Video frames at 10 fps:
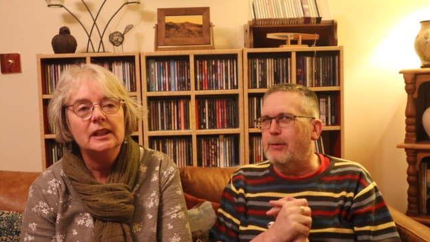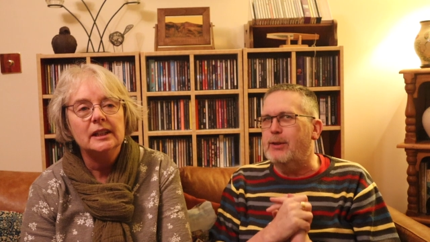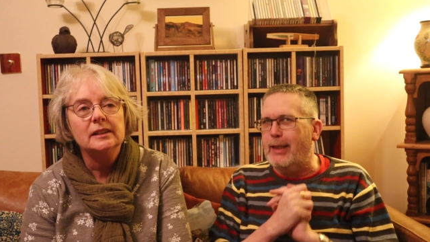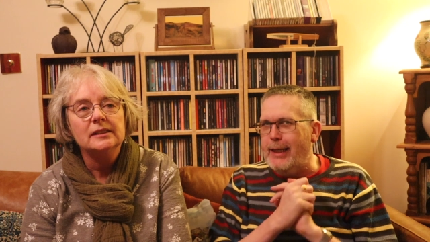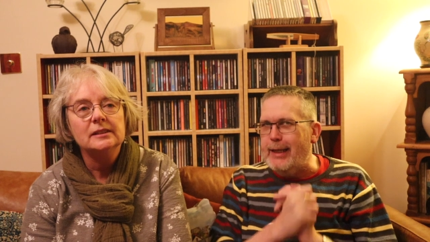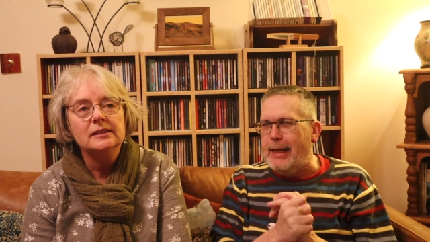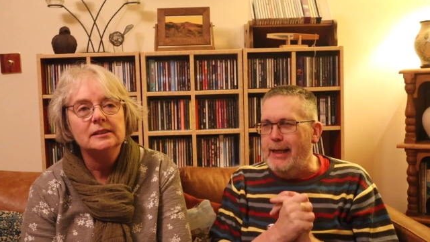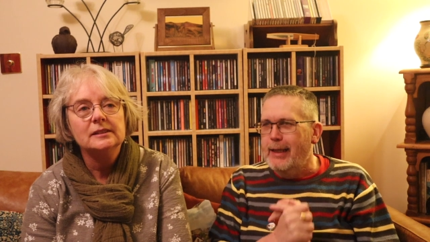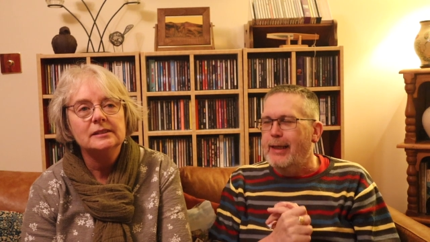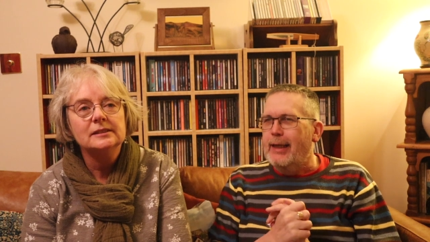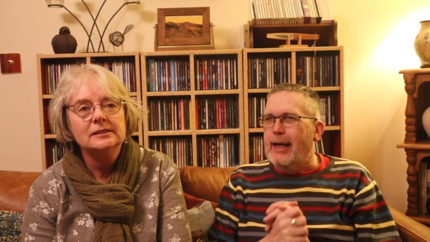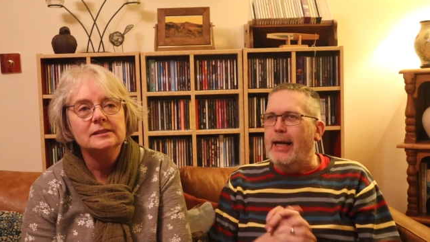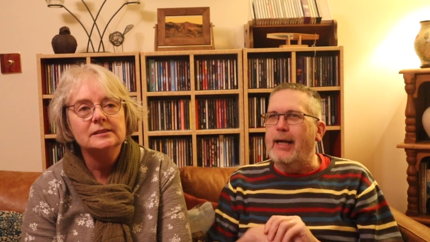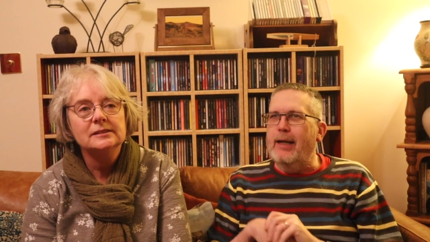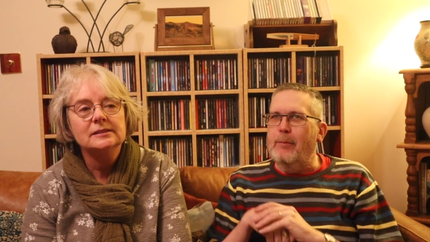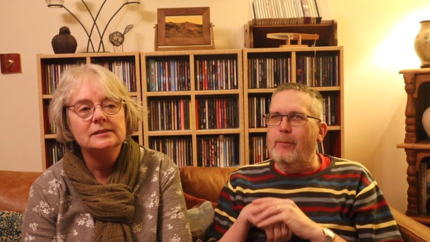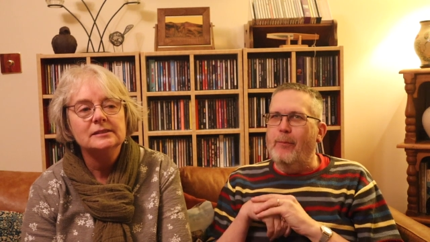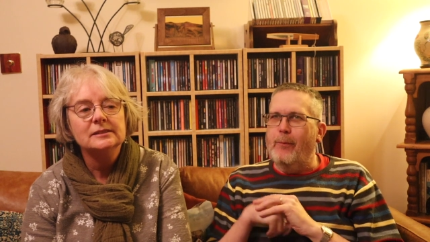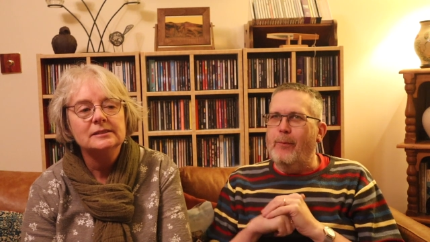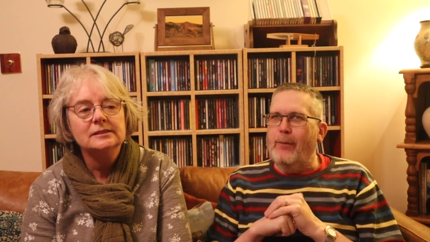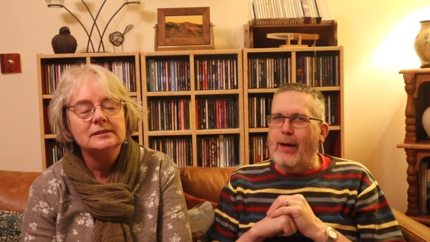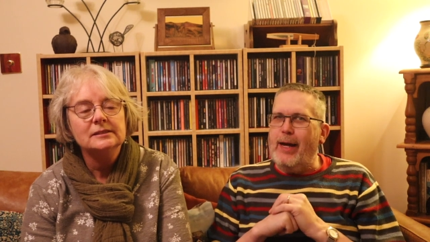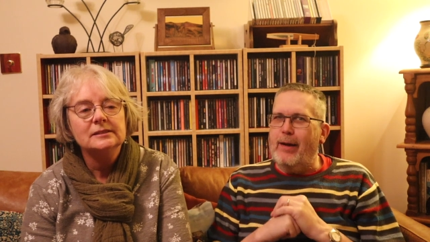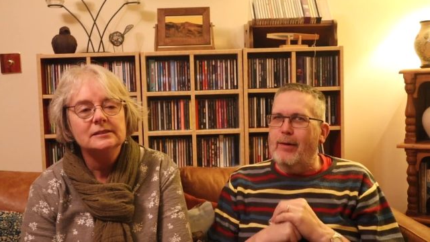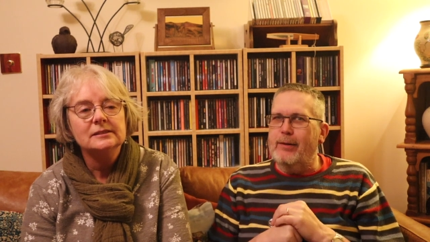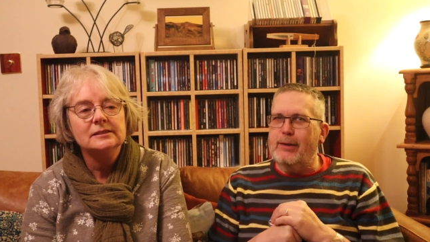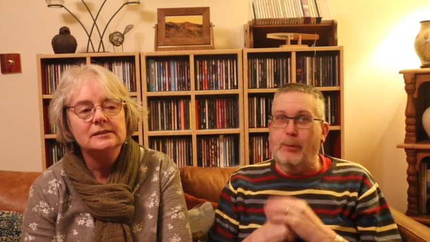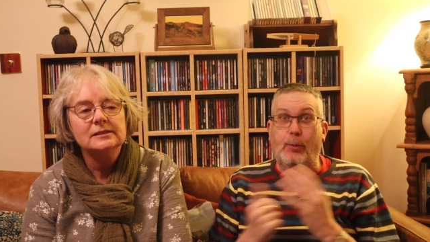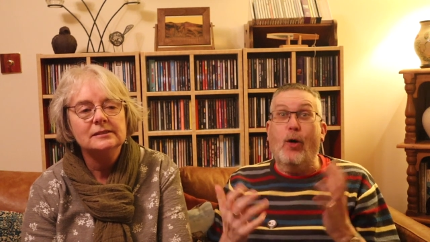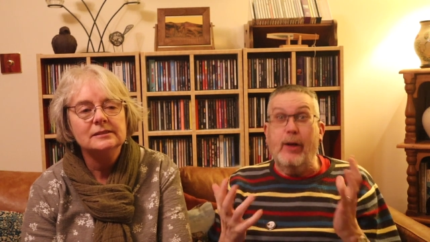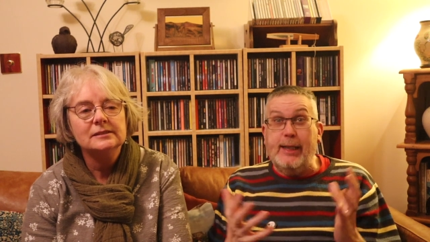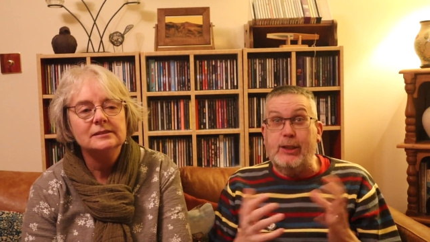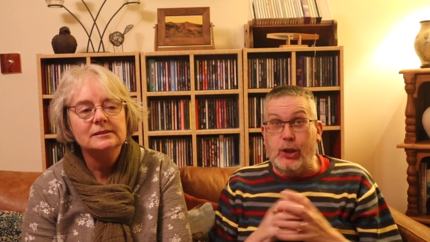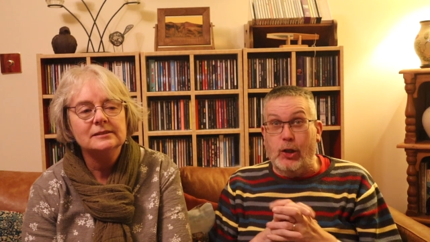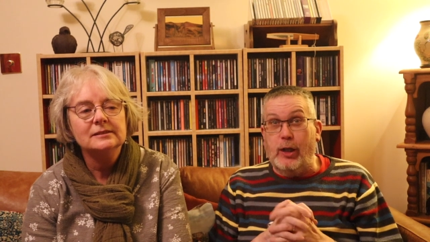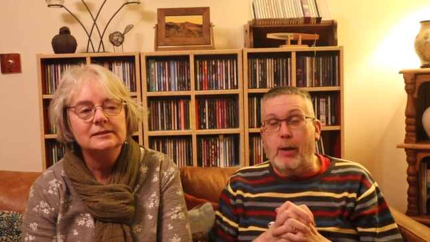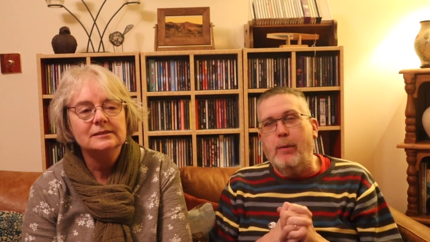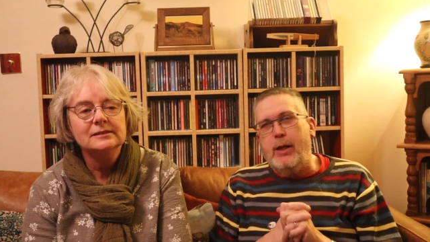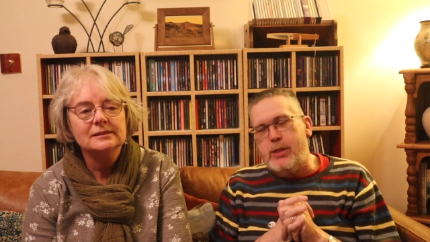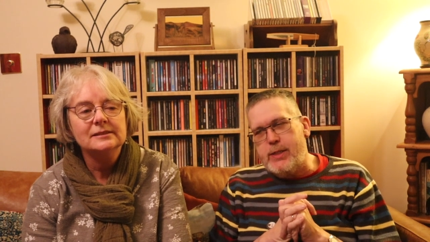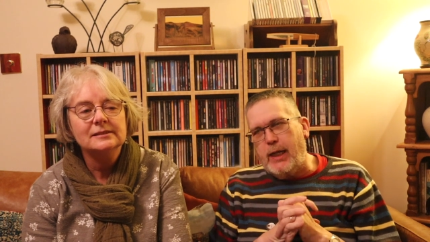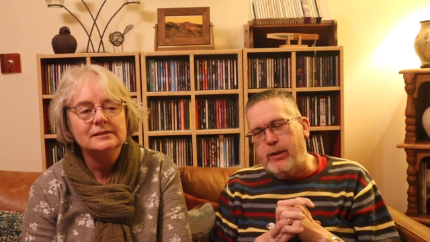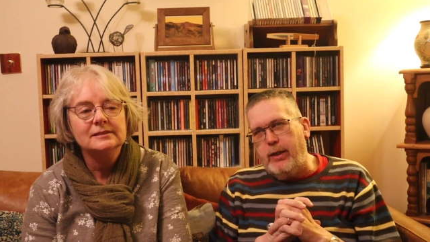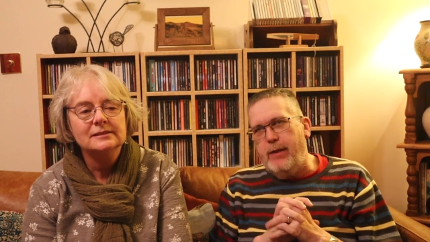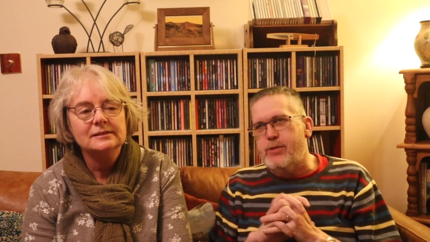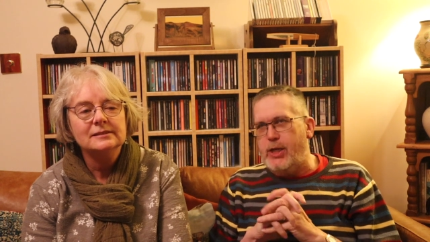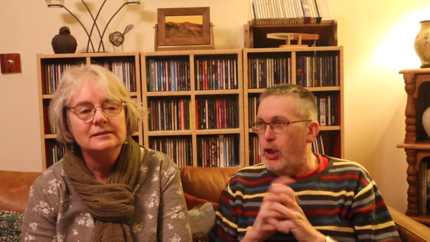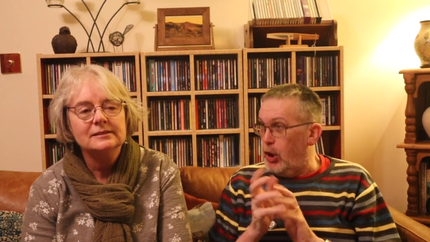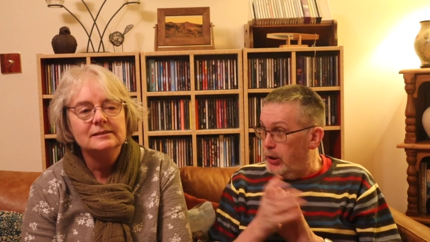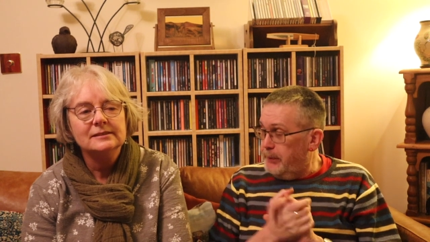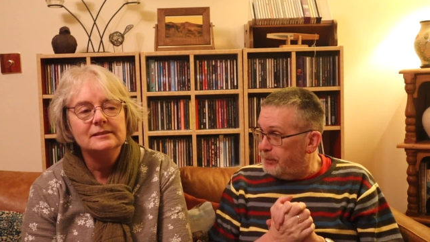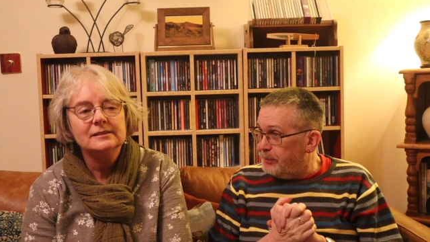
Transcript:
Speaker 1: he yeah. was clearly um, there supporting his son. And his dad lives in Hull,